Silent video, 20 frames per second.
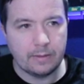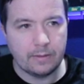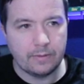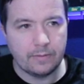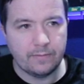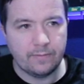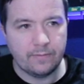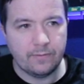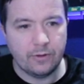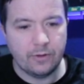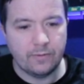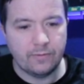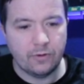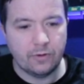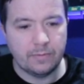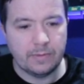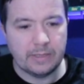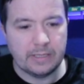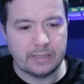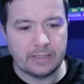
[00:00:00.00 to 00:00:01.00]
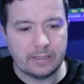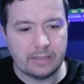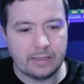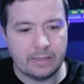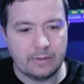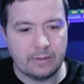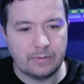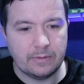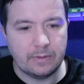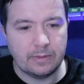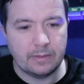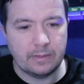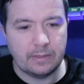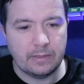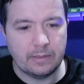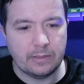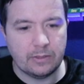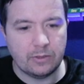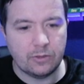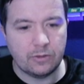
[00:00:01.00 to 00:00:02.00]
Thirty-four minutes in now.
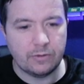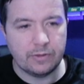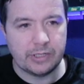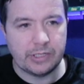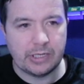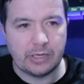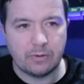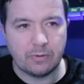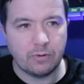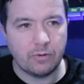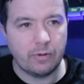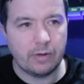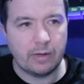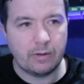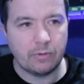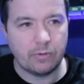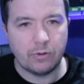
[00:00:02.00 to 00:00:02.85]
Little encourage shout going out.